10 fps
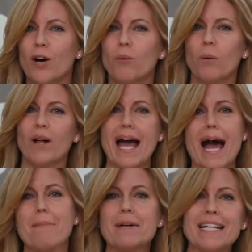what will
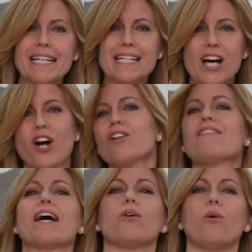happen is all of
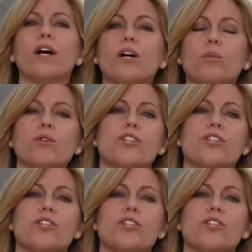that oil will